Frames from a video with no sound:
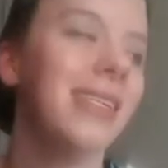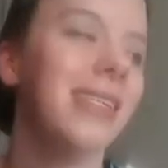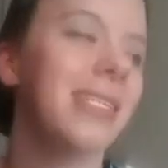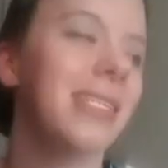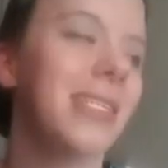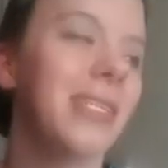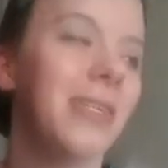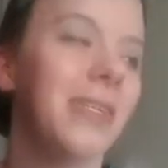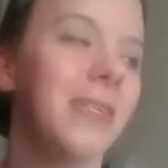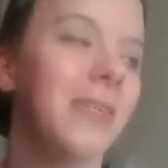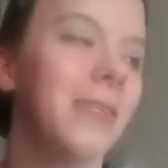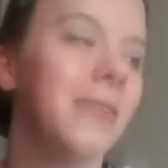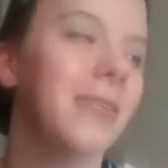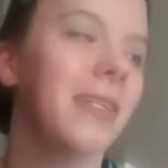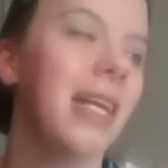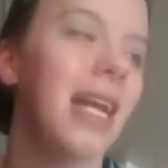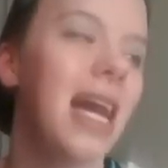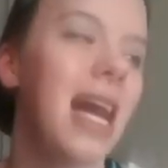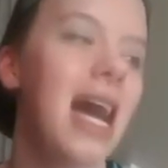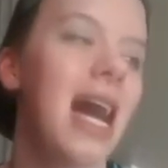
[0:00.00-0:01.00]
So
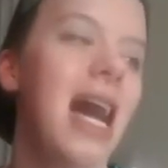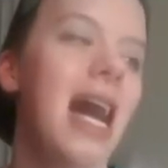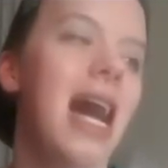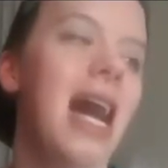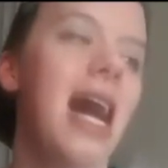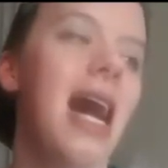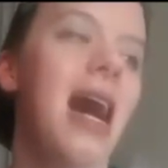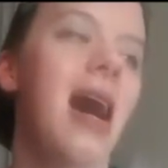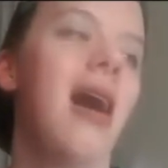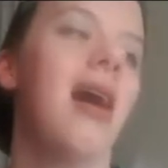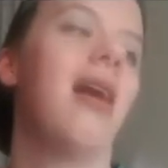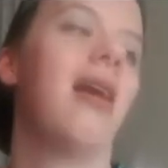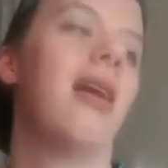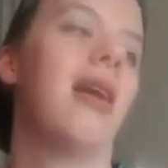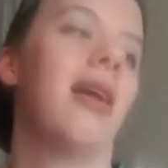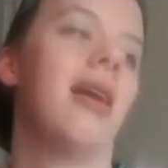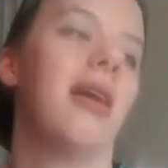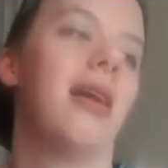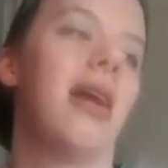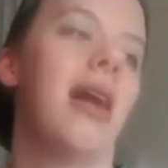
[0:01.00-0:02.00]

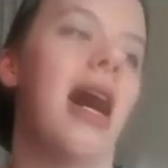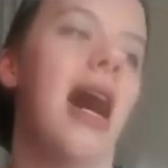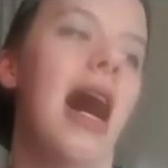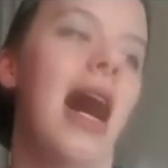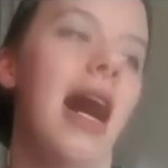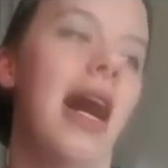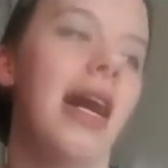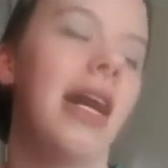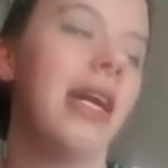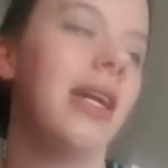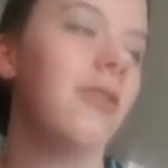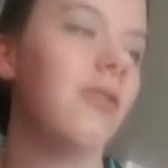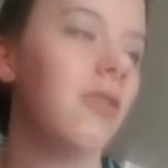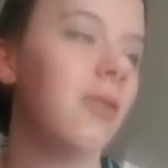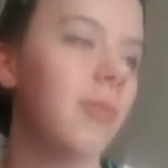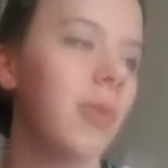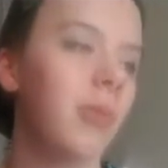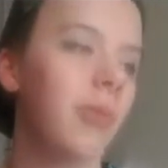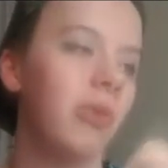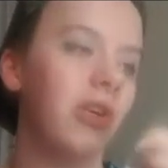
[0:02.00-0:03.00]
I
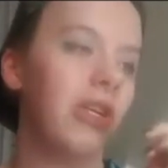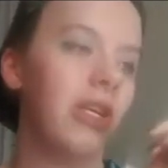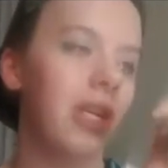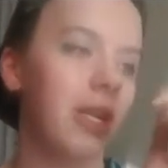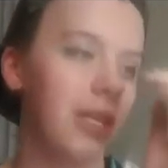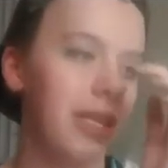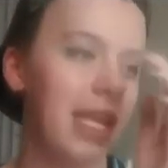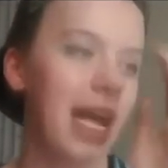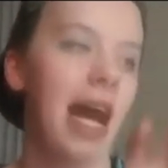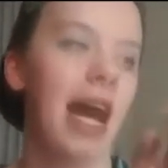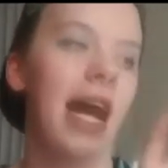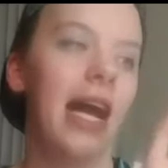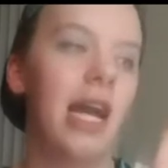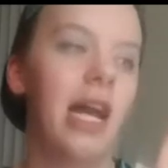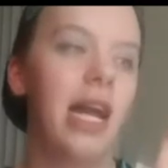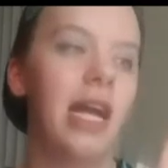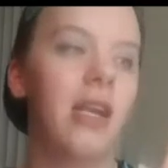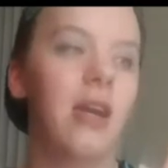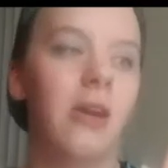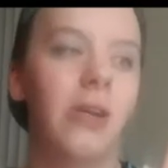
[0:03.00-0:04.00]
remember that,
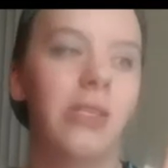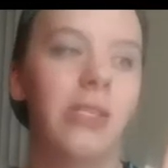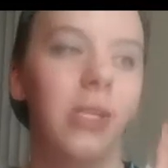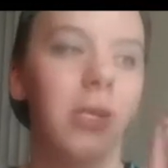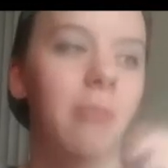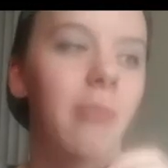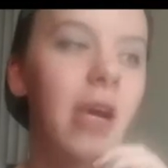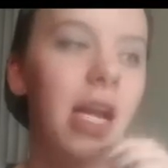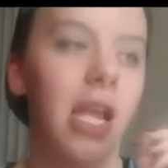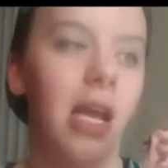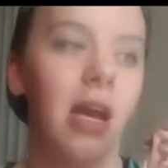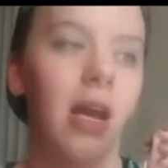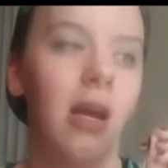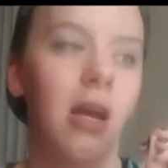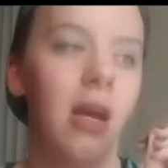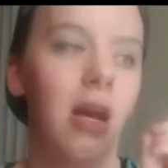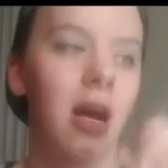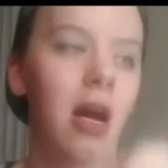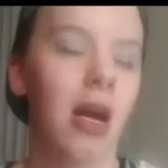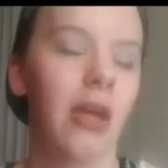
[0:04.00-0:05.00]
and also my
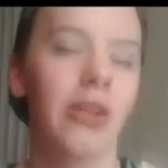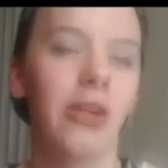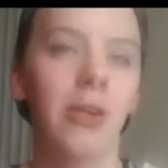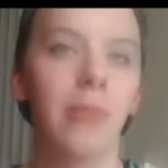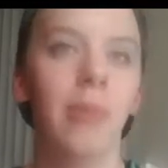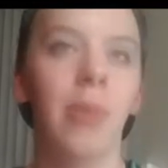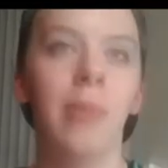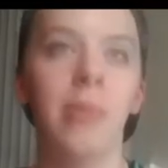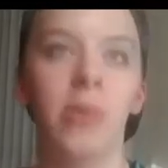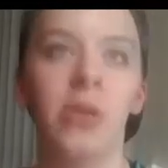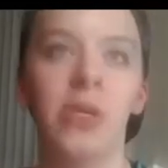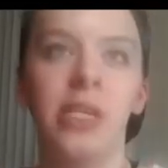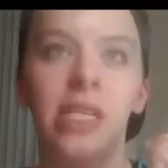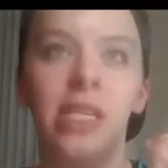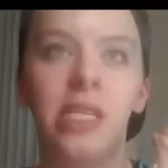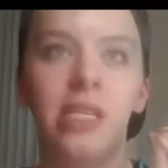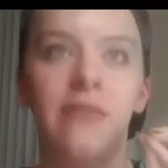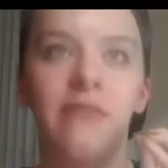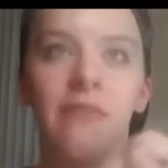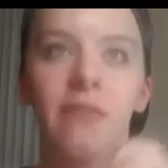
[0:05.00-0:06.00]
other
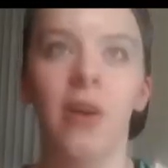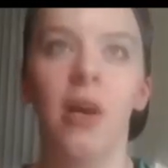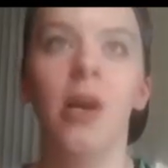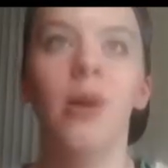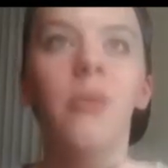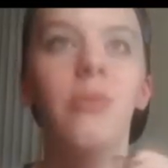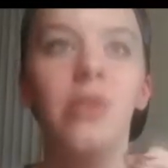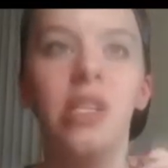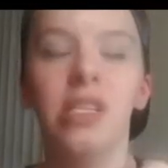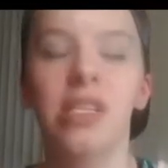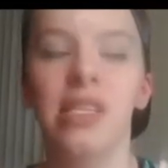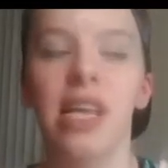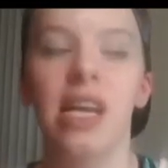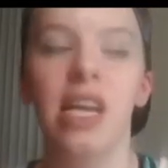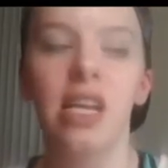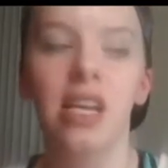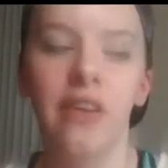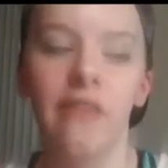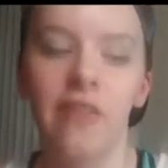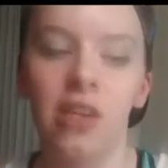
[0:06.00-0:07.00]
memories from the
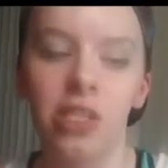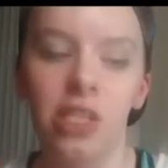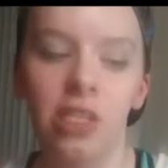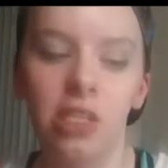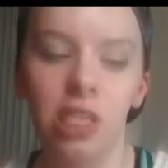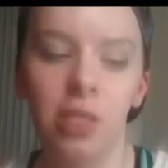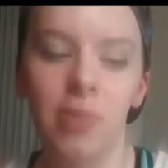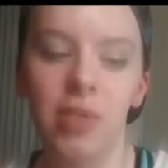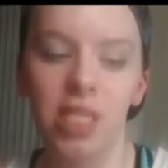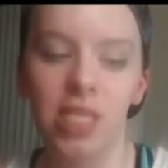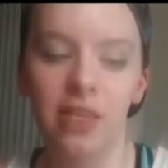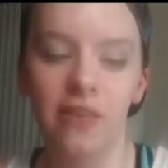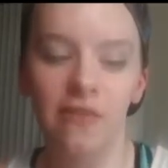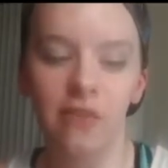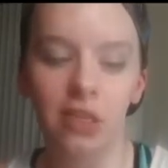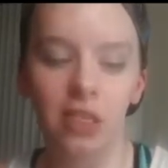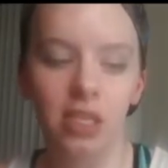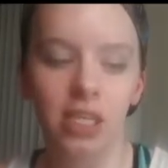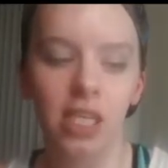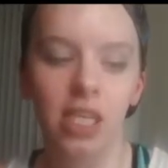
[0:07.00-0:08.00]
second convention
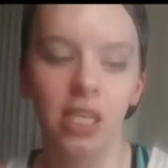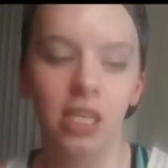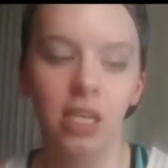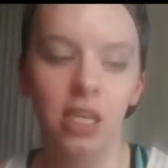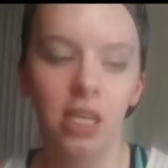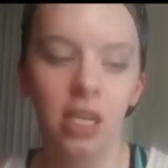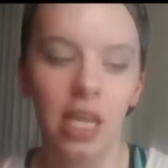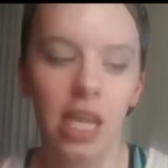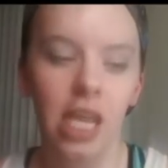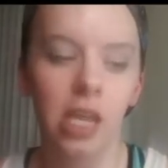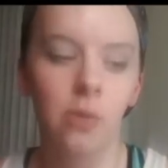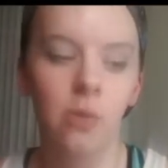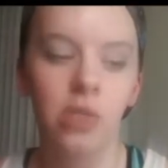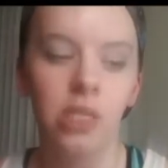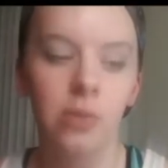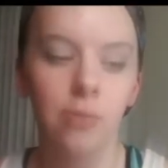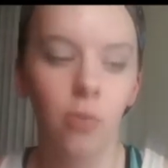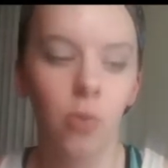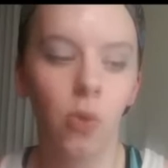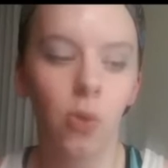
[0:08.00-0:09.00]
specifically. It
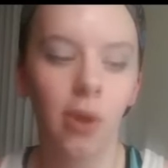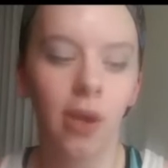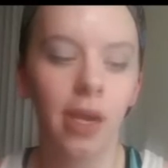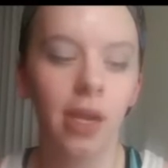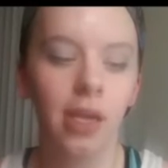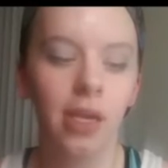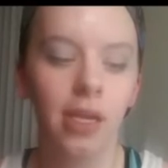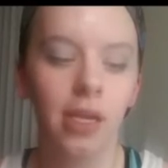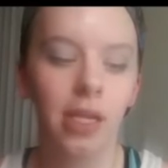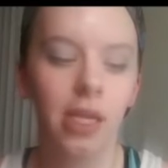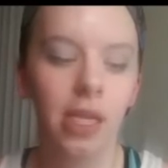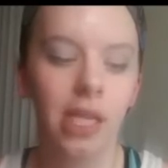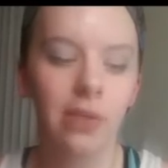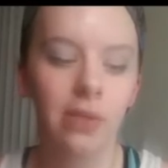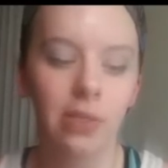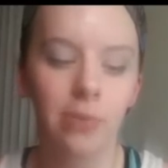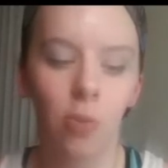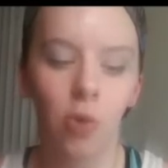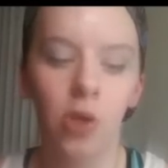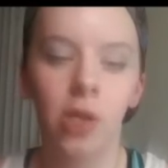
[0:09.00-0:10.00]
was more
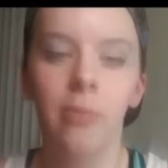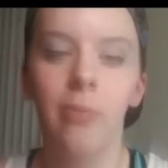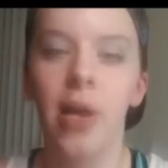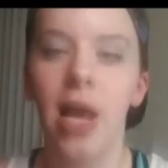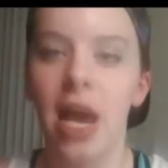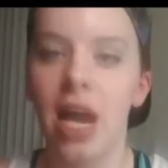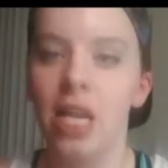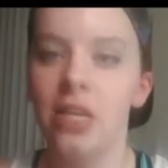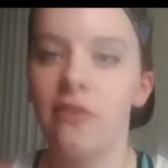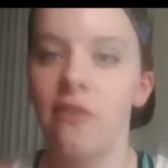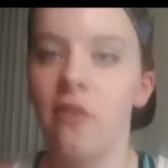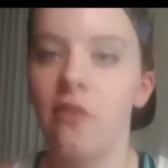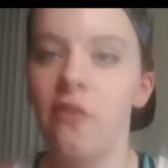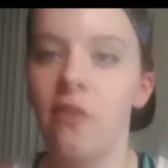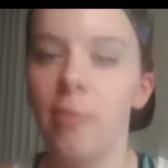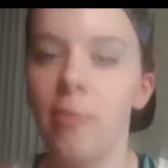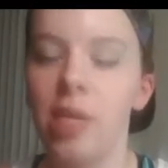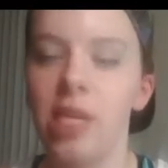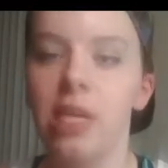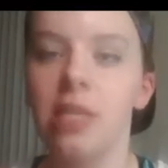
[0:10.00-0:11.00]
impactful
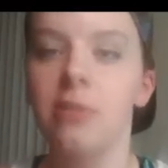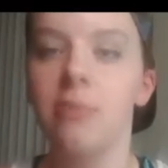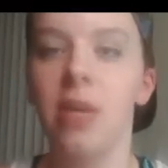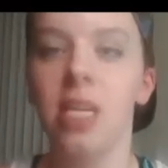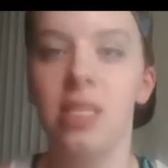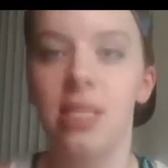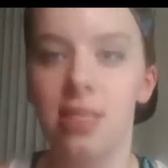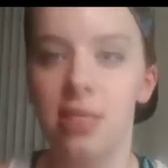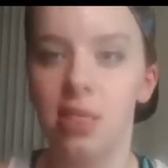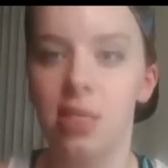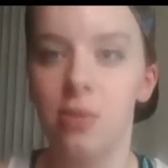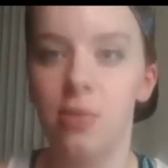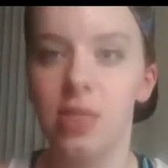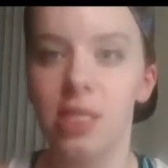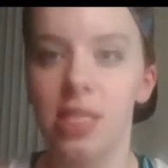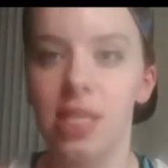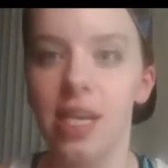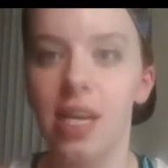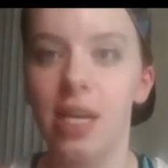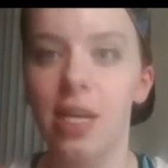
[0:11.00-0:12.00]
for me because my sister
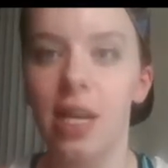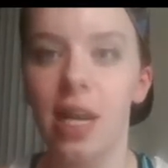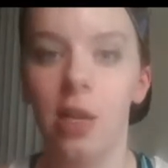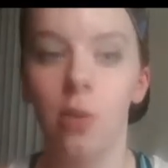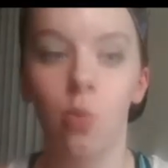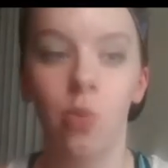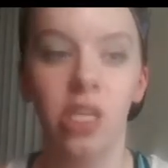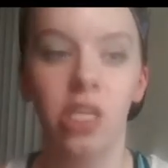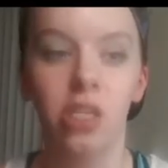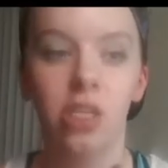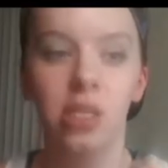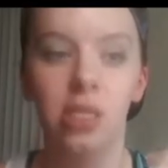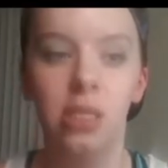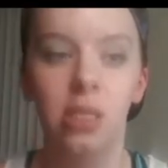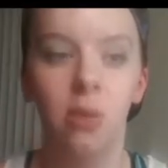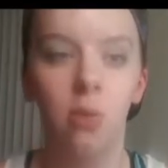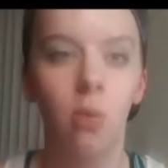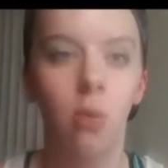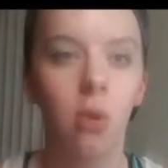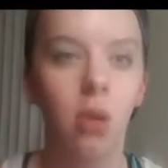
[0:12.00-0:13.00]
was there, and
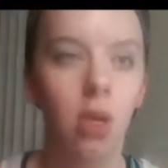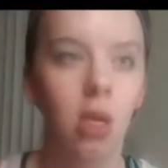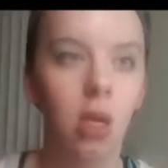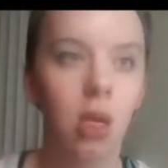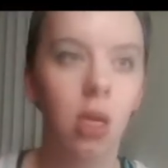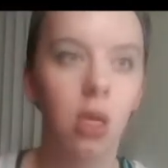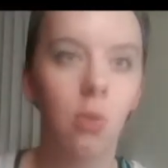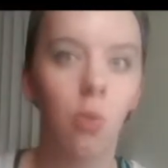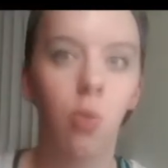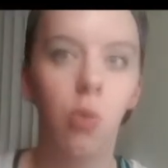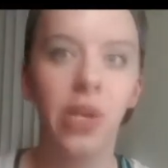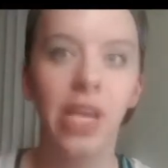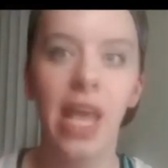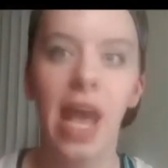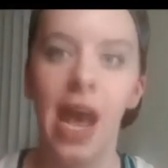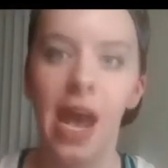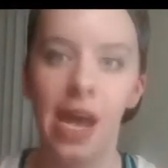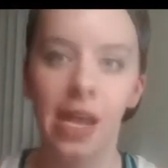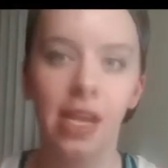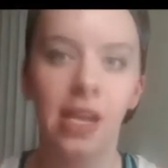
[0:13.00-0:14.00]
we
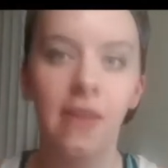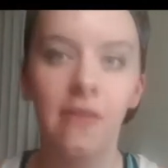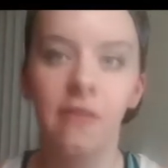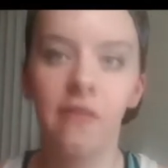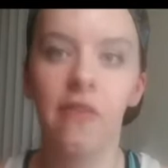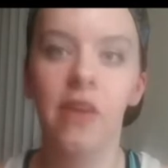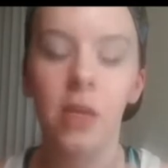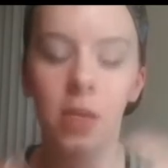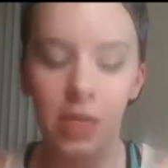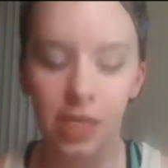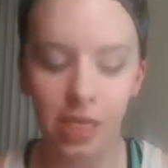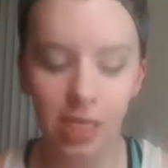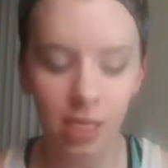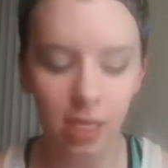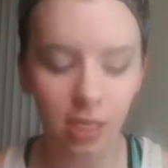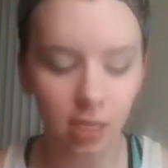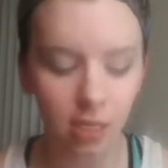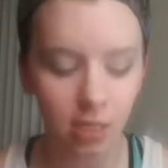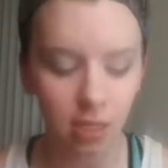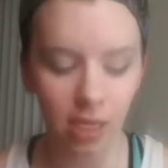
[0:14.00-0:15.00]
had a
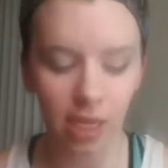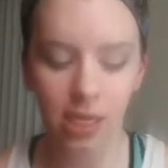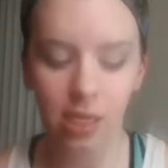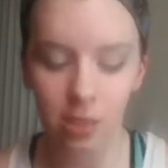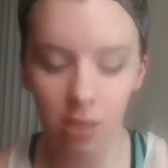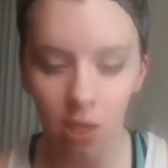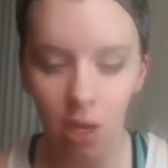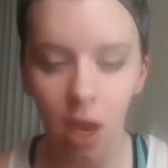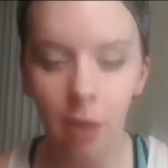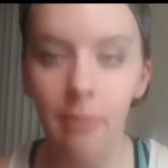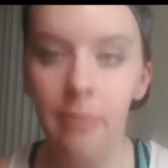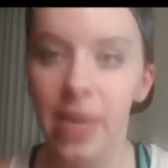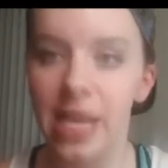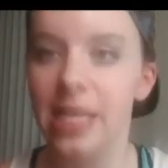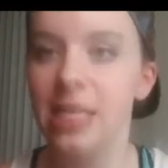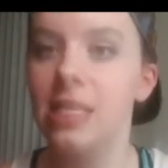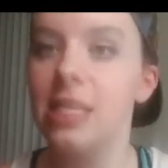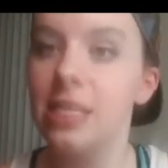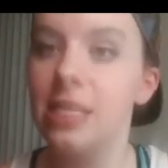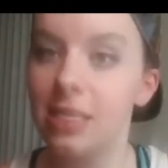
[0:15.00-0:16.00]
very like
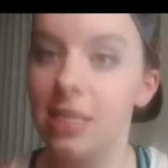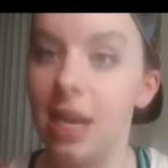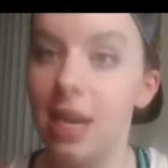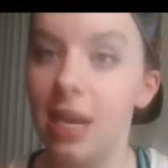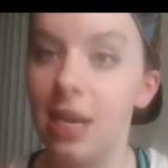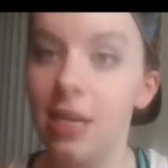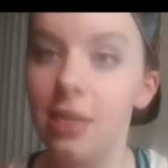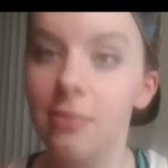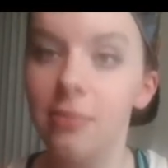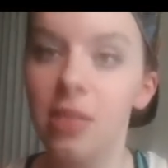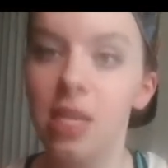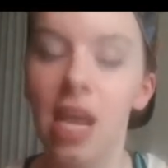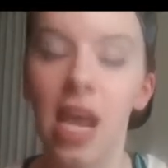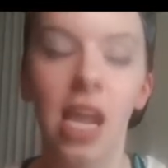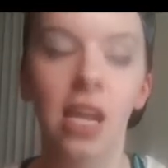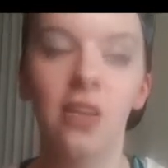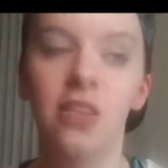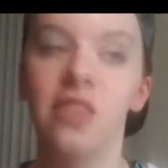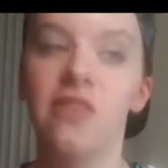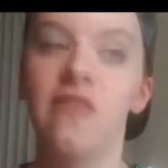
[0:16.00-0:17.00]
amazing time, and
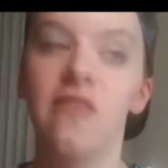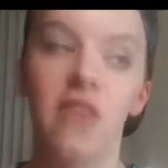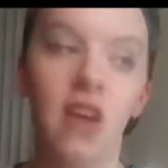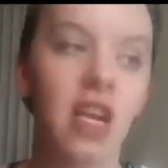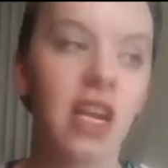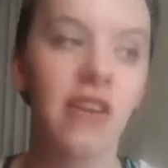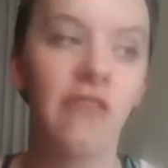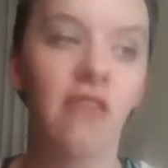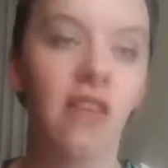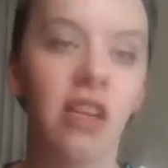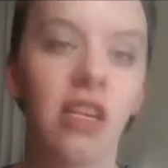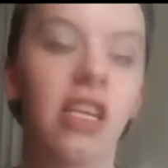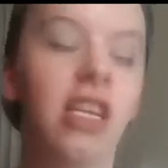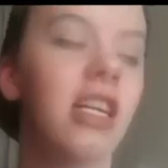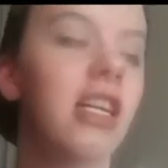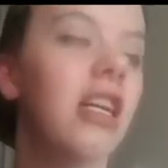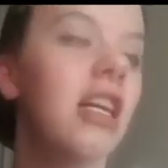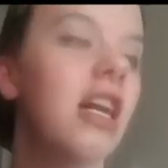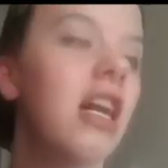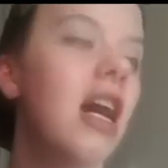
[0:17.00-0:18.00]
it was very funny.